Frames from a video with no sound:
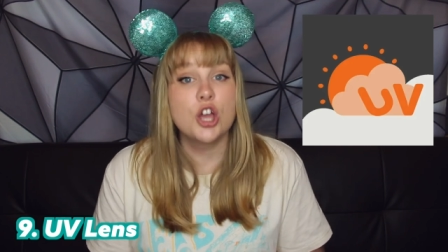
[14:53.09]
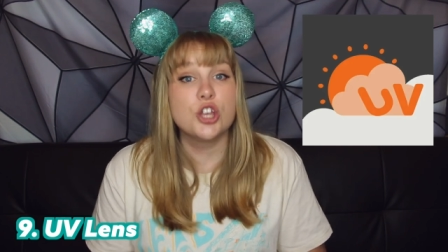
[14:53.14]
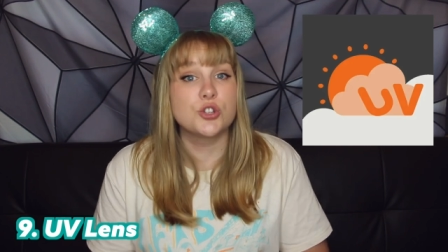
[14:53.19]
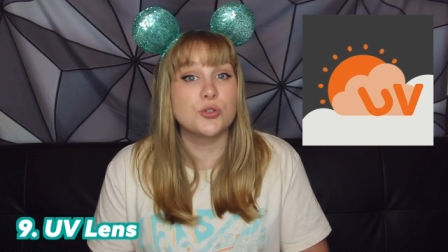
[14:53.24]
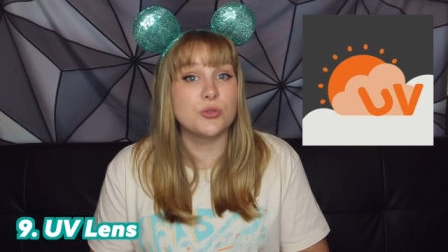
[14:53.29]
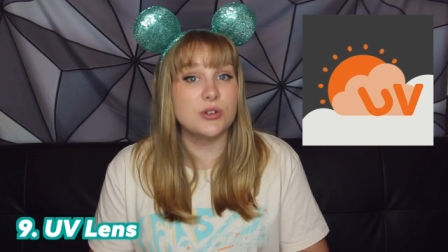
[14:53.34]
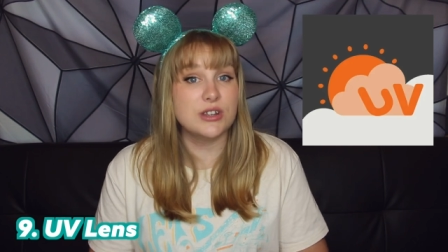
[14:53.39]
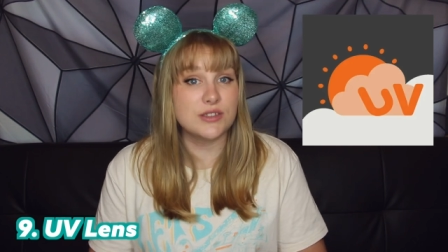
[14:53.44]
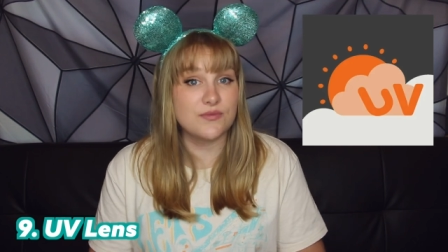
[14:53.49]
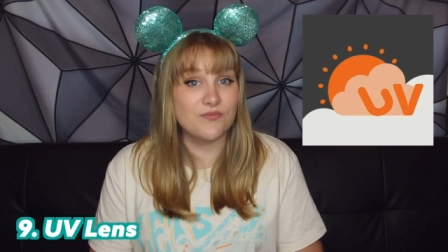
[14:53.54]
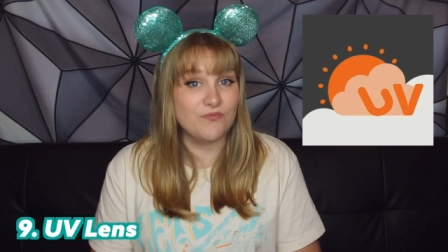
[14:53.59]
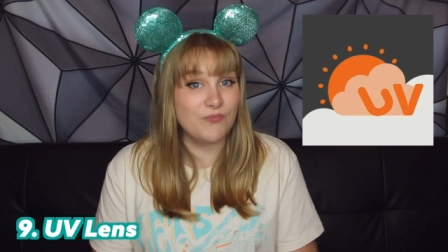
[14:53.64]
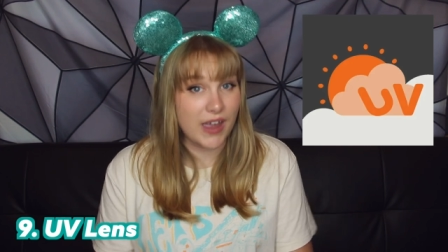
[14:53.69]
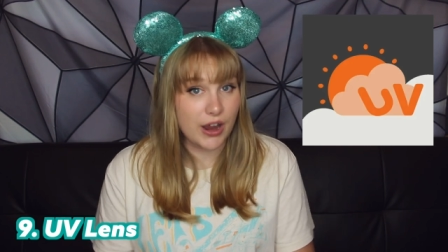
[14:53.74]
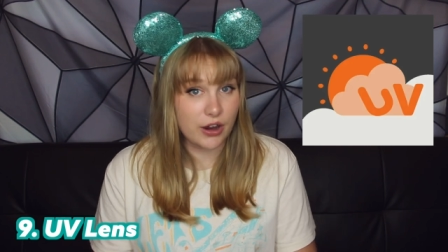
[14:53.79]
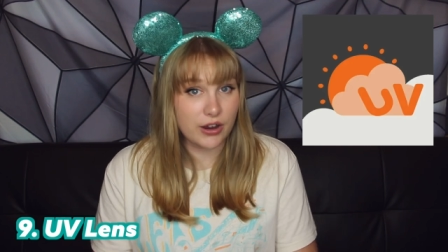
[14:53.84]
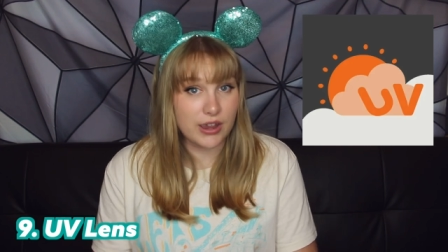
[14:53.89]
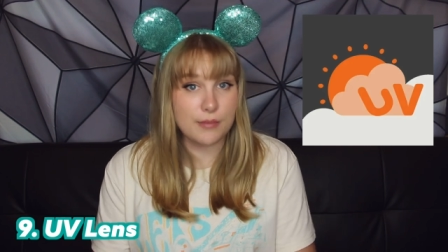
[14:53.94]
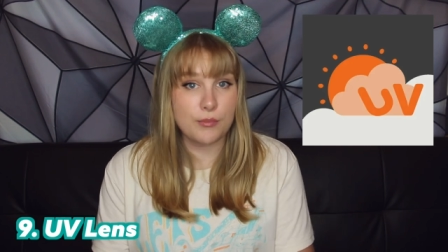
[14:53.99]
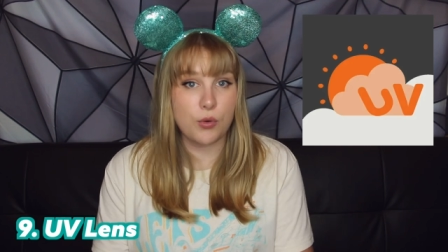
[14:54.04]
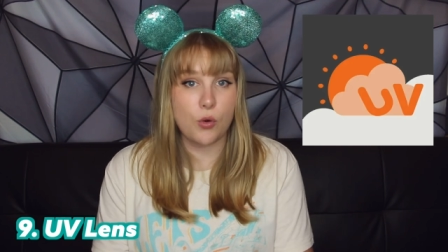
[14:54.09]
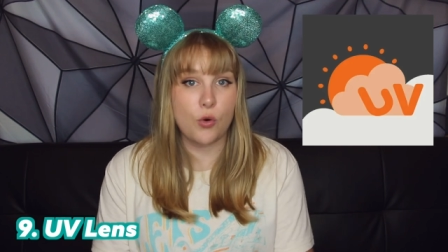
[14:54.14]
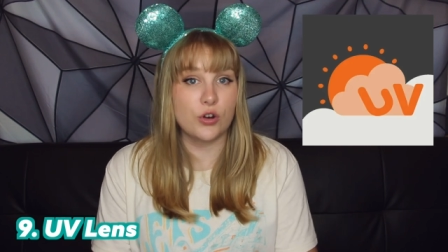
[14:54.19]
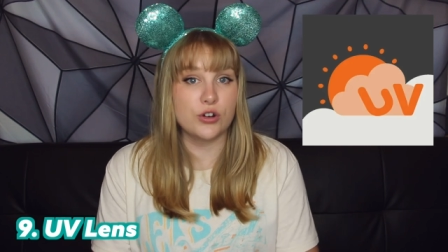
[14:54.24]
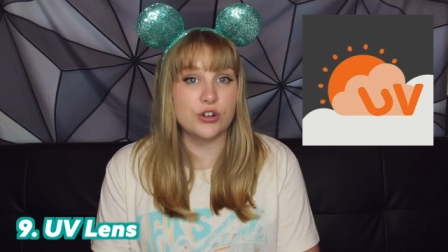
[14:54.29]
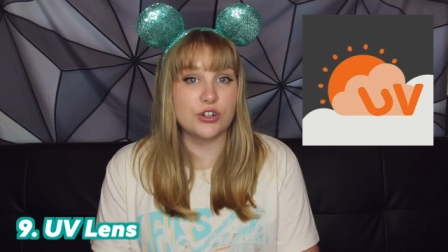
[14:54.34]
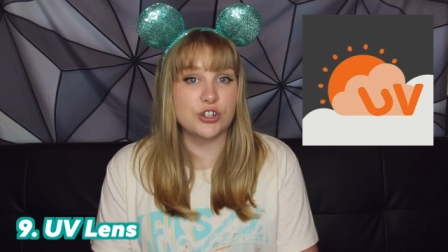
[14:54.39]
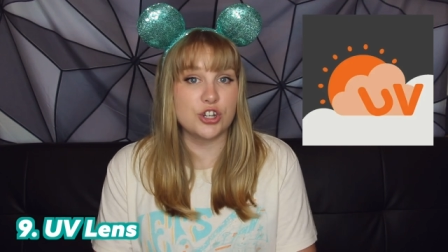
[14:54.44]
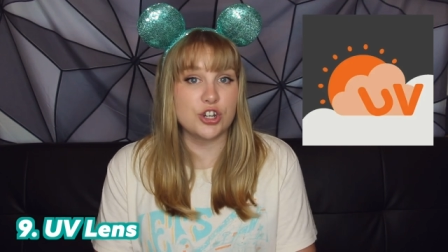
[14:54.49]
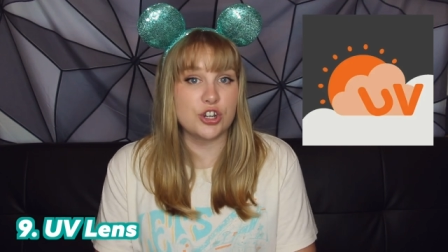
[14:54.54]
So it is very
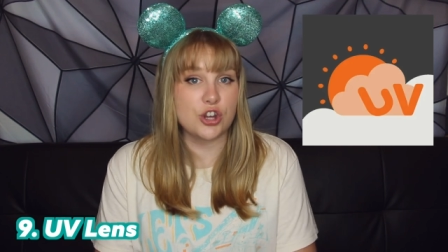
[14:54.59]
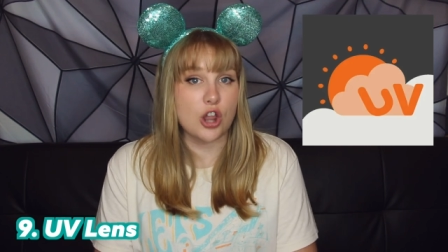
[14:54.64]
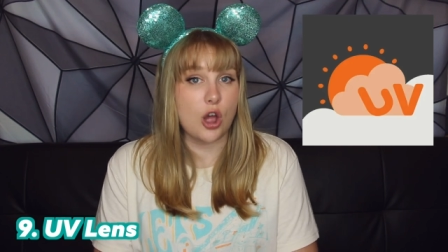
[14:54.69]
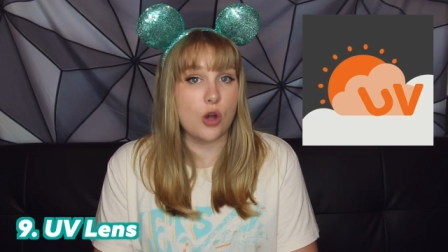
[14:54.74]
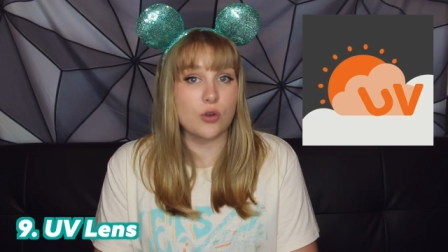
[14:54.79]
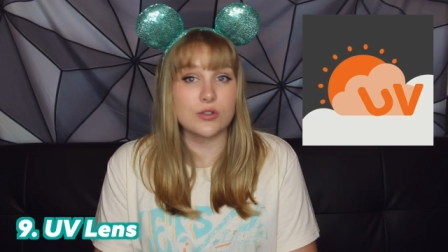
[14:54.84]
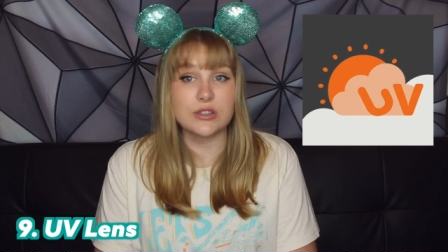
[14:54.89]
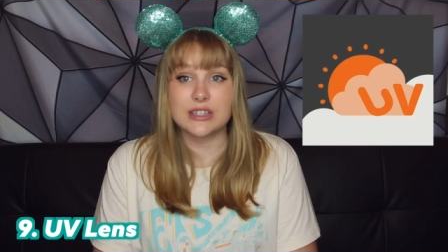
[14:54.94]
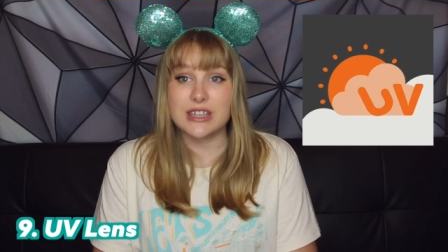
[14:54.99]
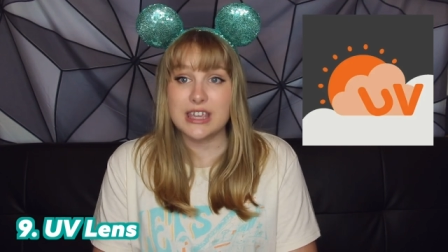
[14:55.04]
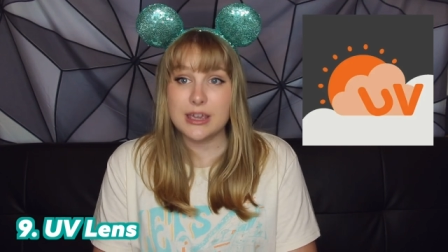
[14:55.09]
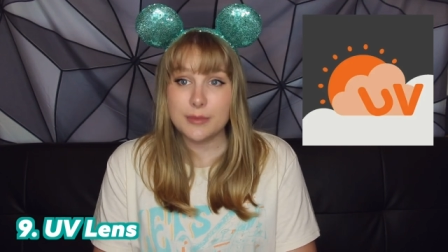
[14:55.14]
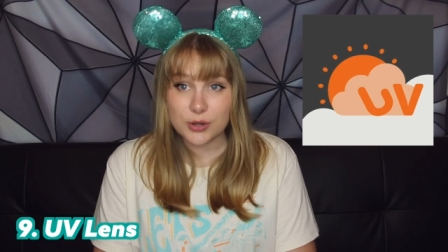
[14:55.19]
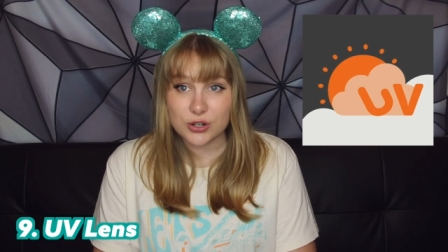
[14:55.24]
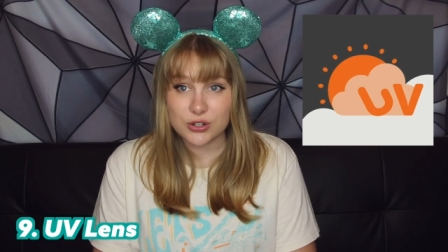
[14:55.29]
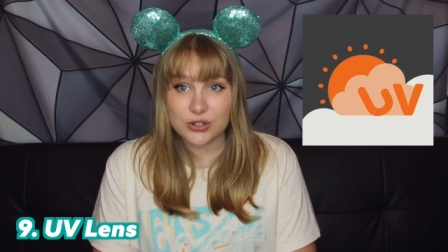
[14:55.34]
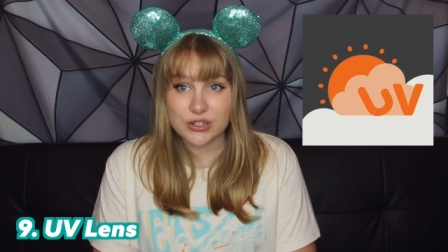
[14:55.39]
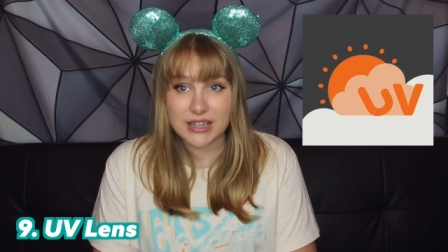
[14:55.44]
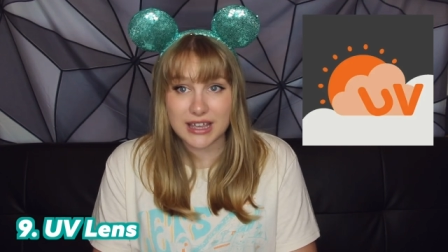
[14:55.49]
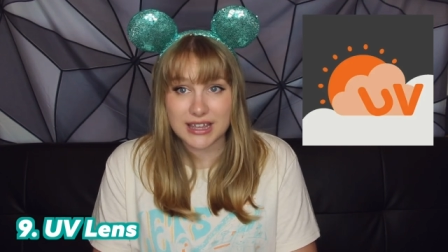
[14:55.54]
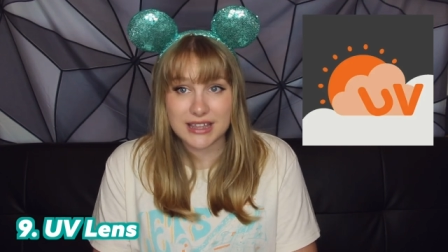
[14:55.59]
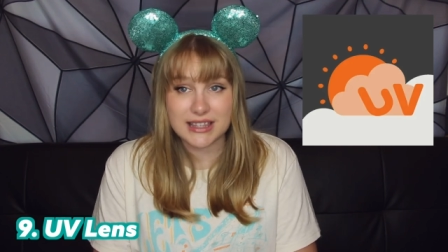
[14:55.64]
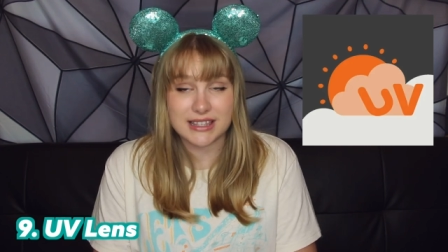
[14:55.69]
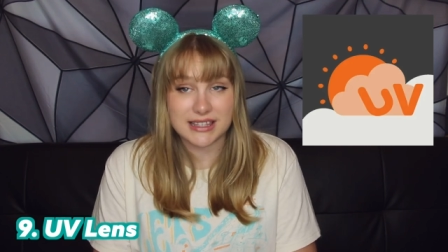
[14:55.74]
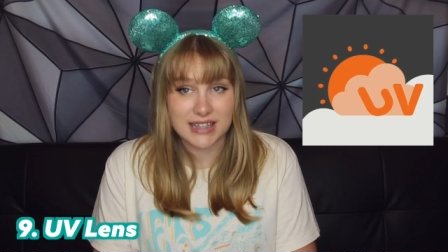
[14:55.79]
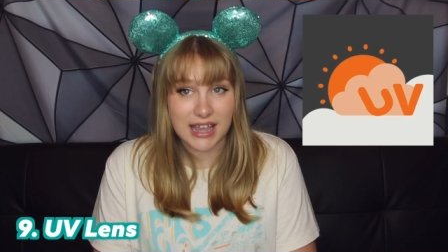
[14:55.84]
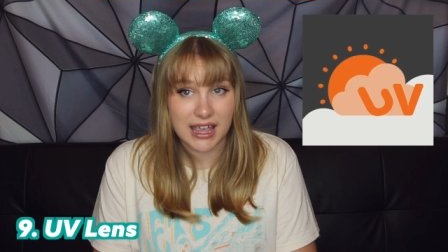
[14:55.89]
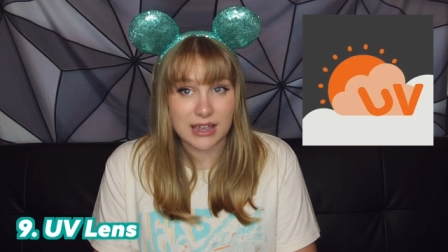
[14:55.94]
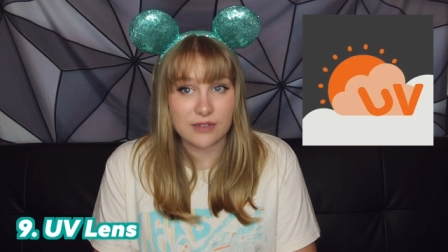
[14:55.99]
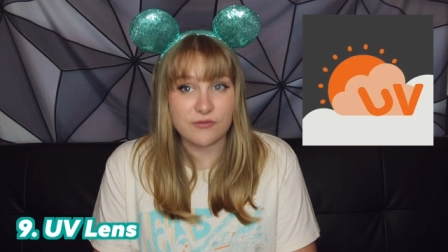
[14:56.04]
important to know to keep your skin
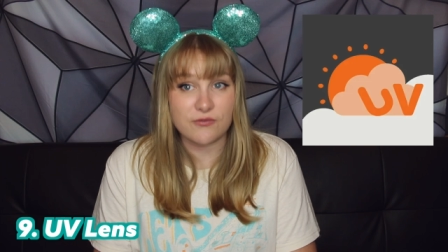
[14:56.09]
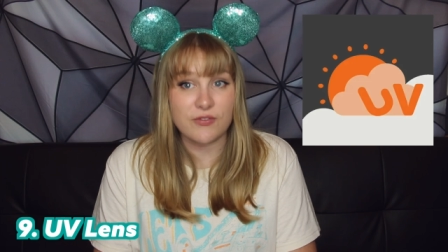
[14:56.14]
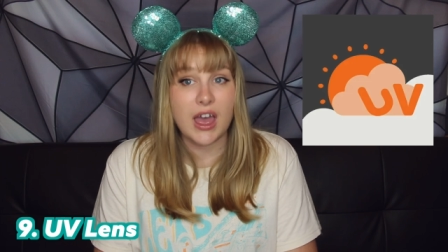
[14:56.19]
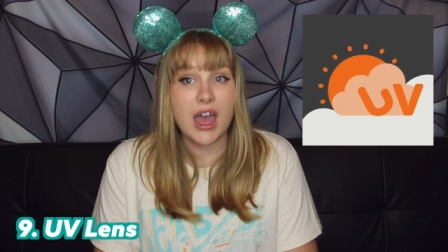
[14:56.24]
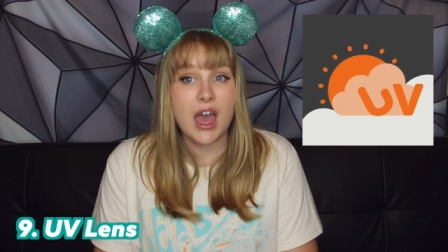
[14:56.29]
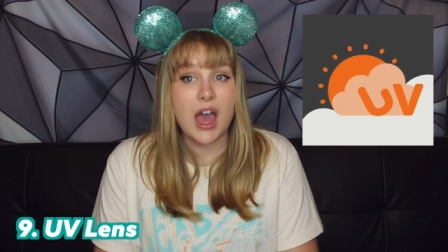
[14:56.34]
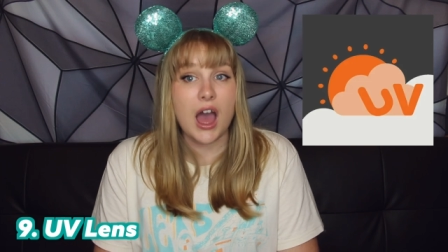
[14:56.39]
safe.